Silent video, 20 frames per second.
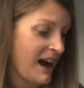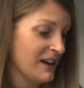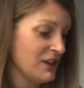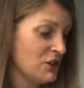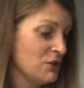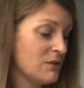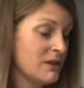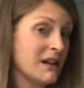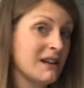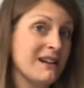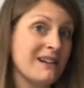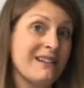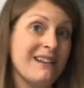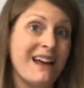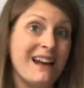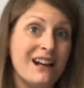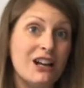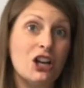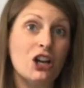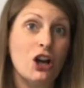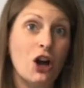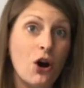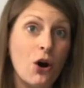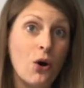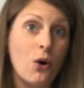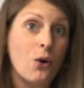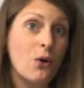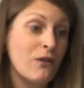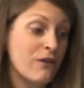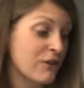You can let it
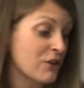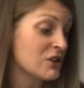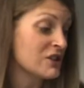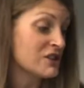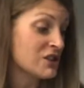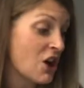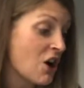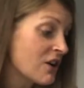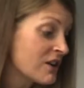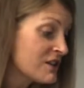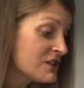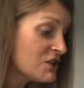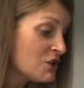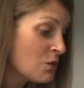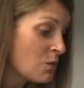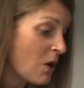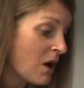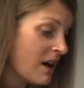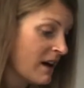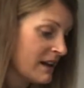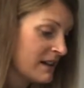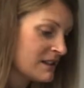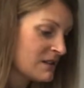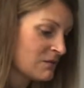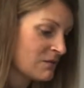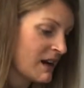go for as long as you want.